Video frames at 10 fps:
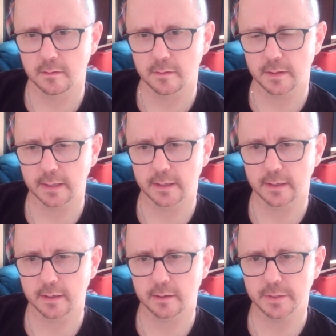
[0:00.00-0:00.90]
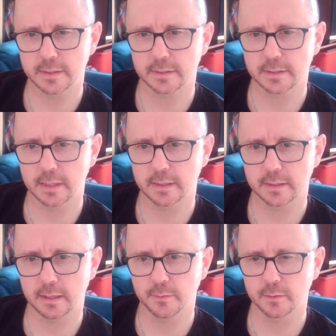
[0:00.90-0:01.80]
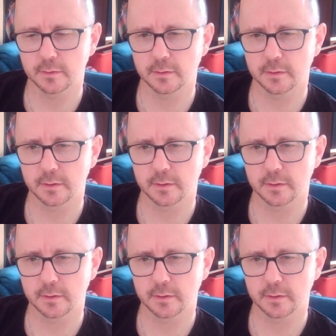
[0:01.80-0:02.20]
That can't be sent anymore.